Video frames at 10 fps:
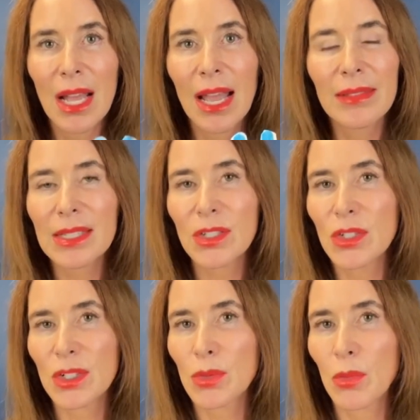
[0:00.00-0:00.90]
And this is
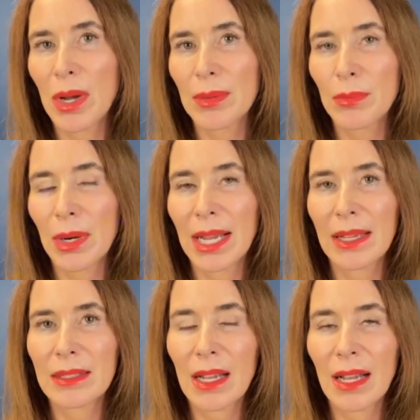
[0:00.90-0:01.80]
just one
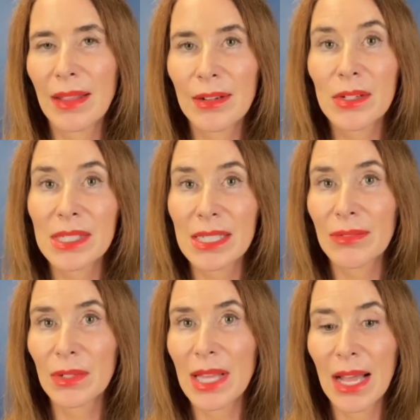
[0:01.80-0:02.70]
brand. Uh, there are
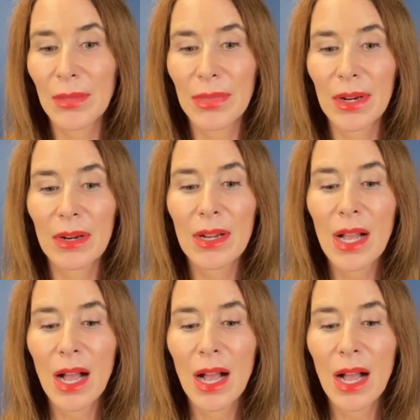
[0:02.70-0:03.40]
several out there.